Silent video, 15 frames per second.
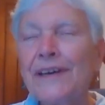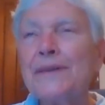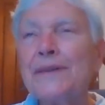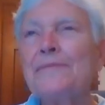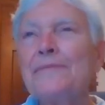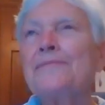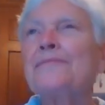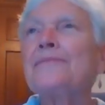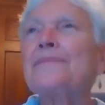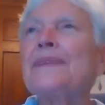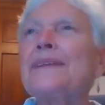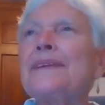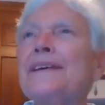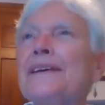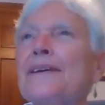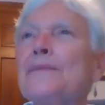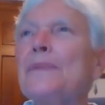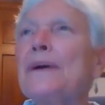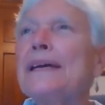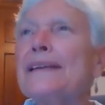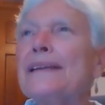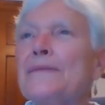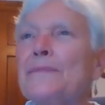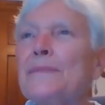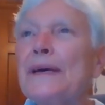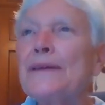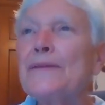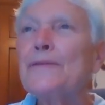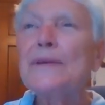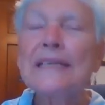
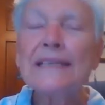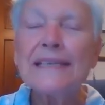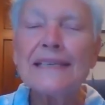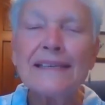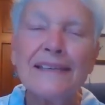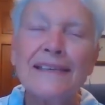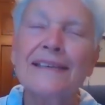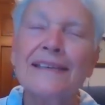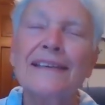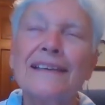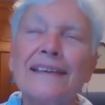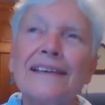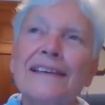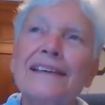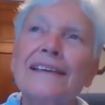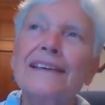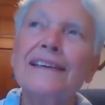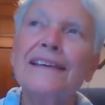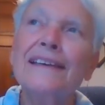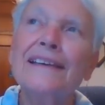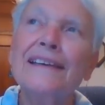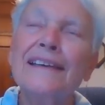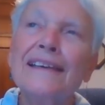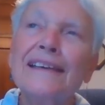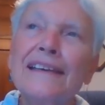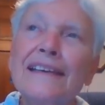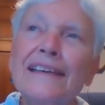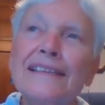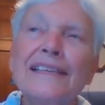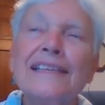But really,
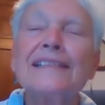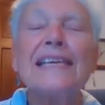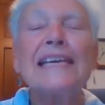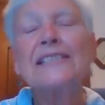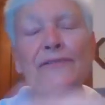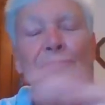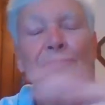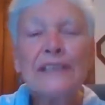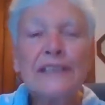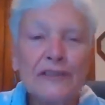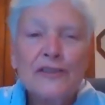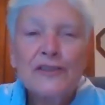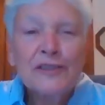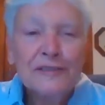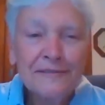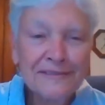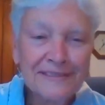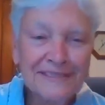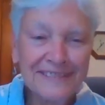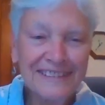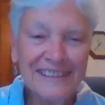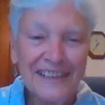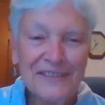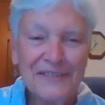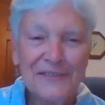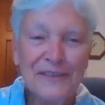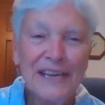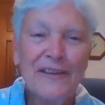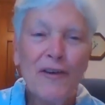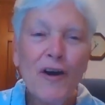it takes a village. You
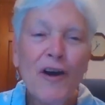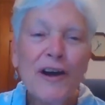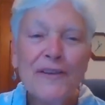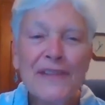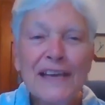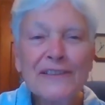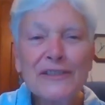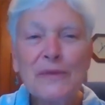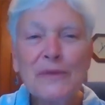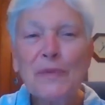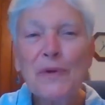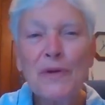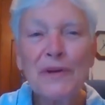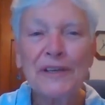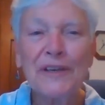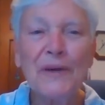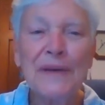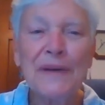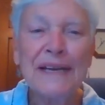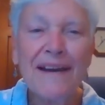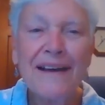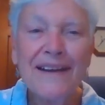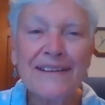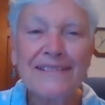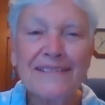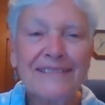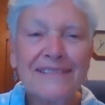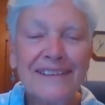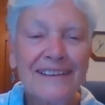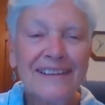had all that support going
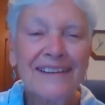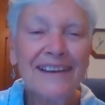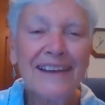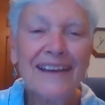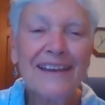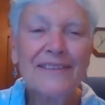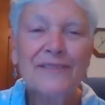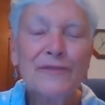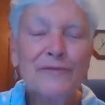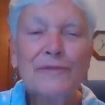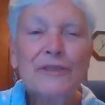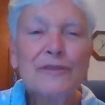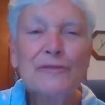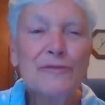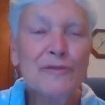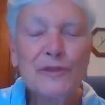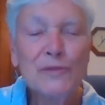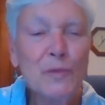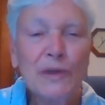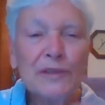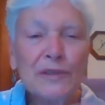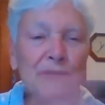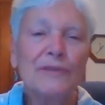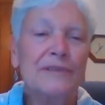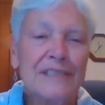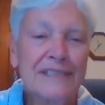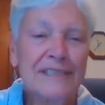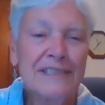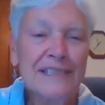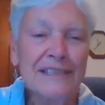on, and which is just wonderful
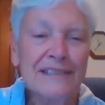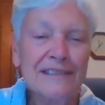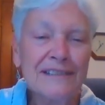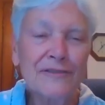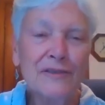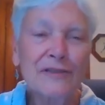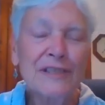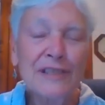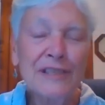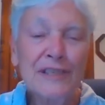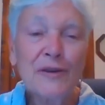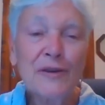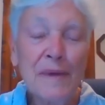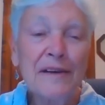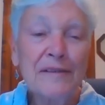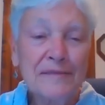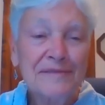to see or to hear about.